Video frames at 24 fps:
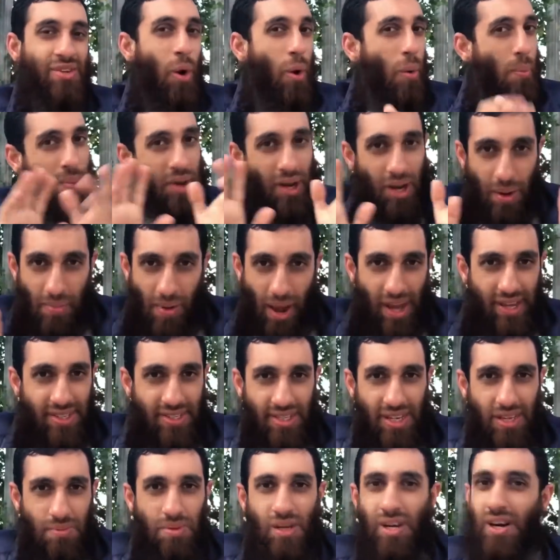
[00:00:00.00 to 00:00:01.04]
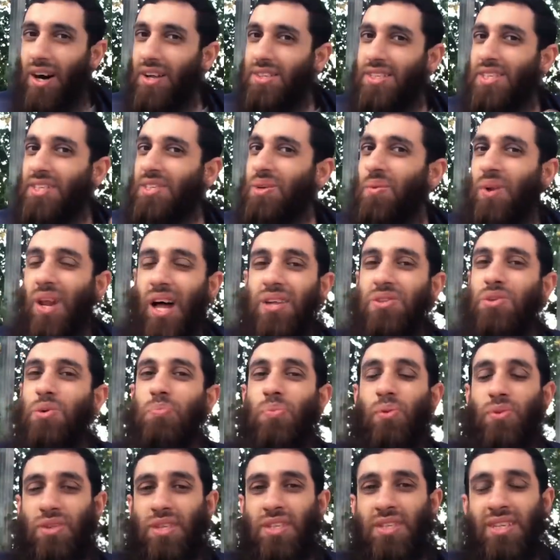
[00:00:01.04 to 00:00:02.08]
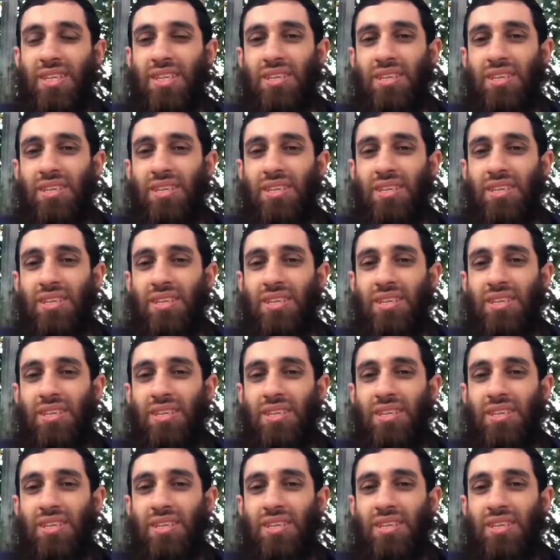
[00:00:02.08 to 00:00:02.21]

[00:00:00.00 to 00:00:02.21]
Don't become hasty, because there's someone else who put this